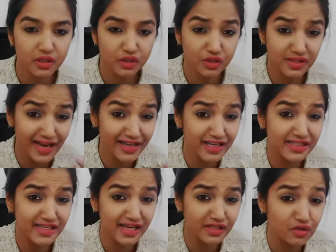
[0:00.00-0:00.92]
Just like I
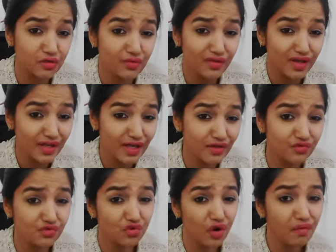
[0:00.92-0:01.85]
said, you're
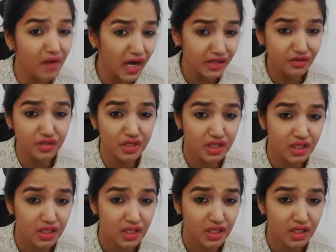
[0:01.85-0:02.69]
thinking so much.